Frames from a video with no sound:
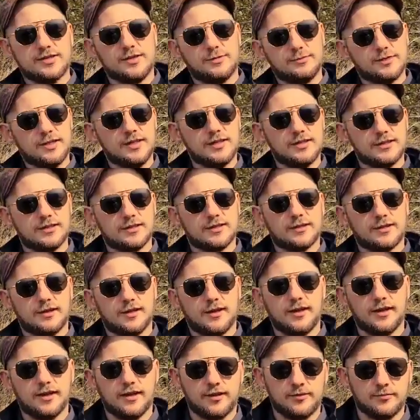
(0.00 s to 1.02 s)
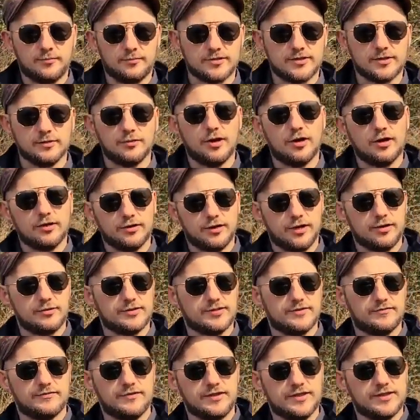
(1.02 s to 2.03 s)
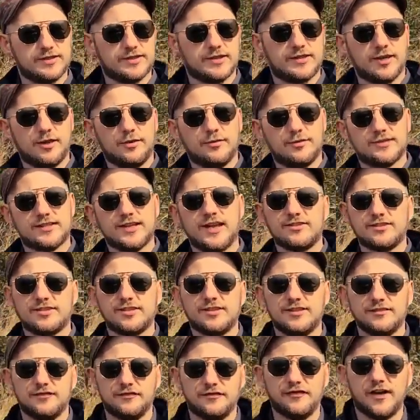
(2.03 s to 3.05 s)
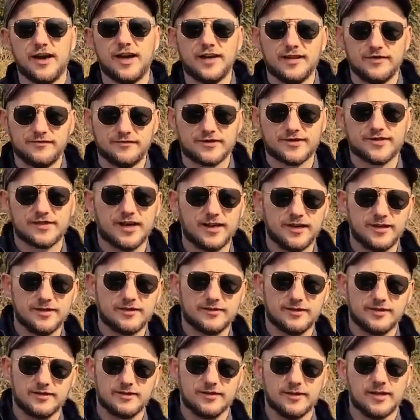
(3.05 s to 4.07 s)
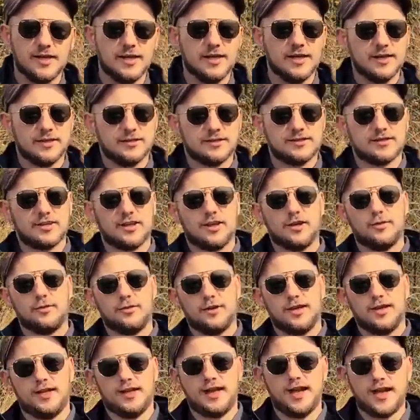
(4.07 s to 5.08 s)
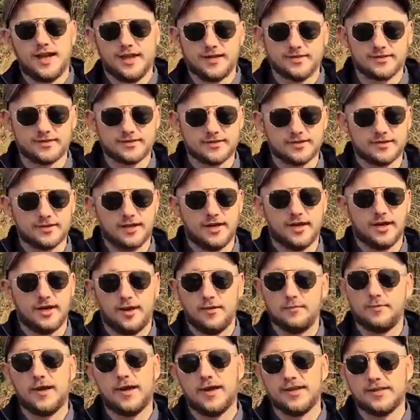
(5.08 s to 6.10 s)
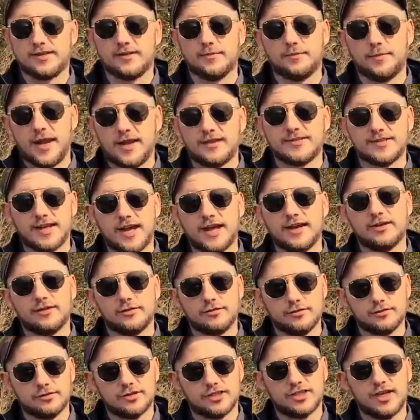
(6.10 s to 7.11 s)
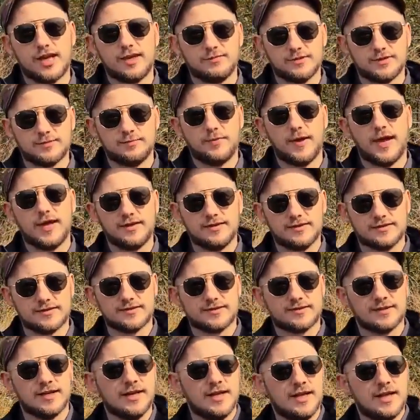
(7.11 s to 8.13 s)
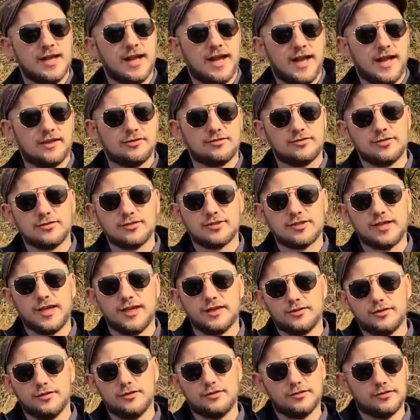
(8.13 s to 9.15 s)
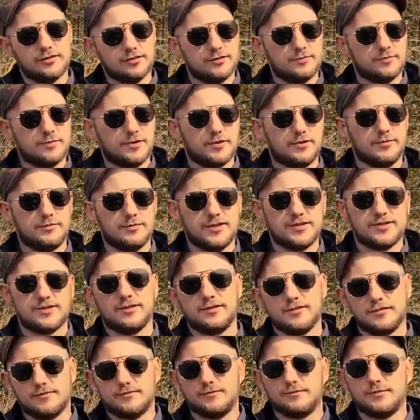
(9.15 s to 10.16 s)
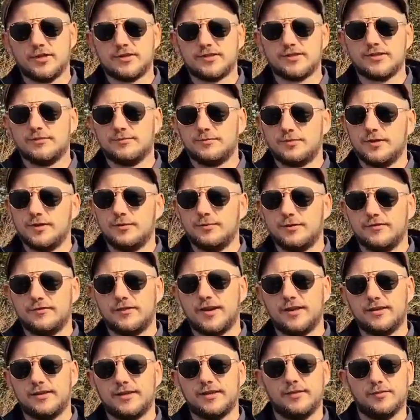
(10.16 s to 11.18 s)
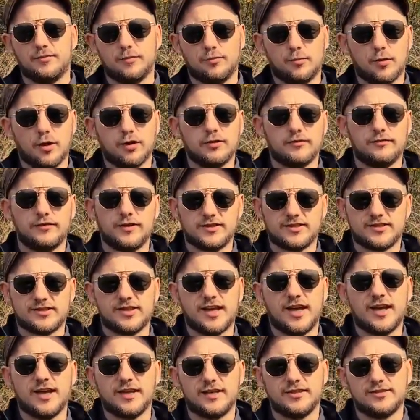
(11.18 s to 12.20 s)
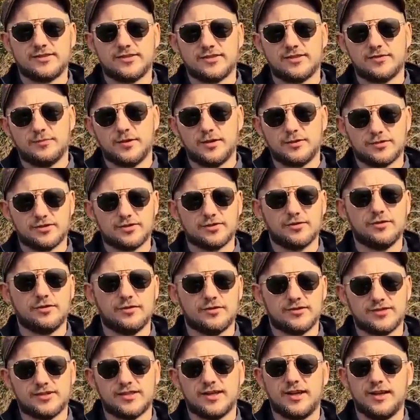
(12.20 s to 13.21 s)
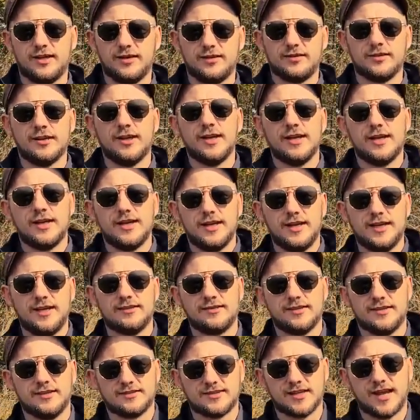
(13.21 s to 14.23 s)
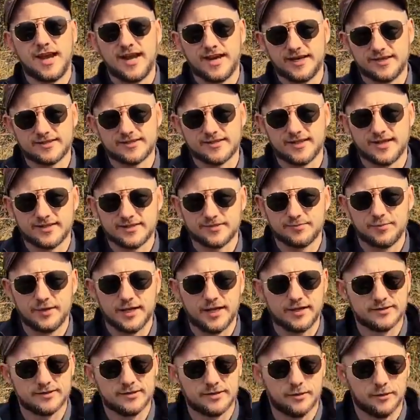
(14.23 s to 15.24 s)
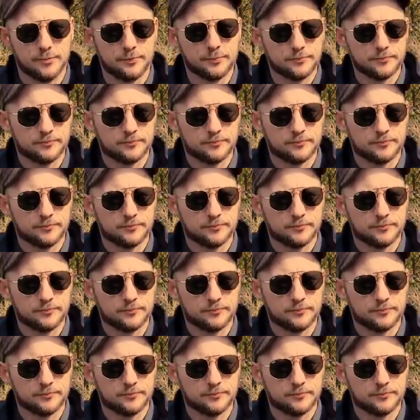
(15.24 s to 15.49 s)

unique to all those in Visoko. It's actually 5-sided, so it has it's a pentagonal shaped base, and just like all the other pyramids in the Bosnian Pyramid Valley, one of its sides, the most southern side, is its access plateau.